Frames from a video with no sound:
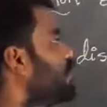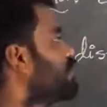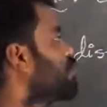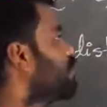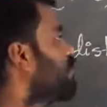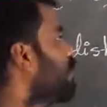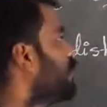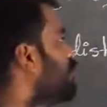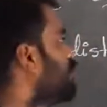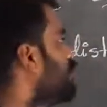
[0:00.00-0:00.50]

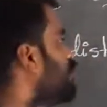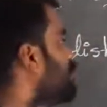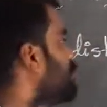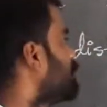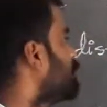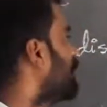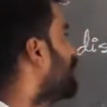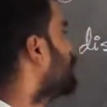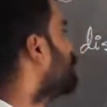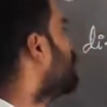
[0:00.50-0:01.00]
of
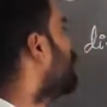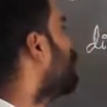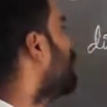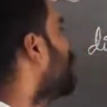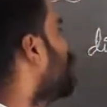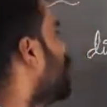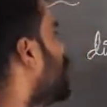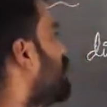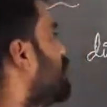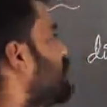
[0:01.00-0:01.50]
displacement or
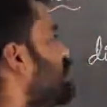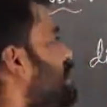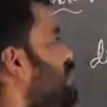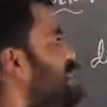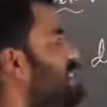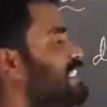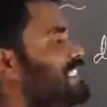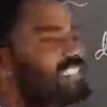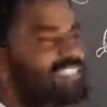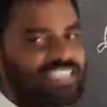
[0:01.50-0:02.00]
distance
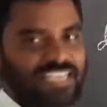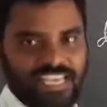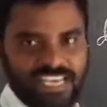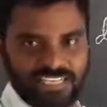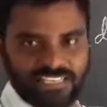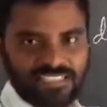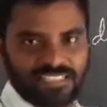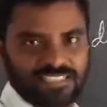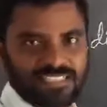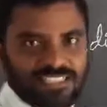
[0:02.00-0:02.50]
is
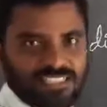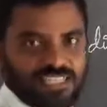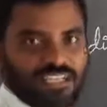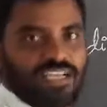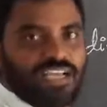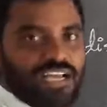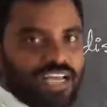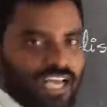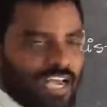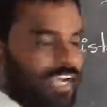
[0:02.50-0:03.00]
S,
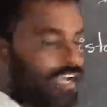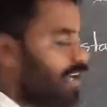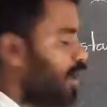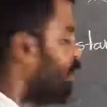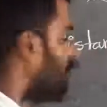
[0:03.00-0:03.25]
and after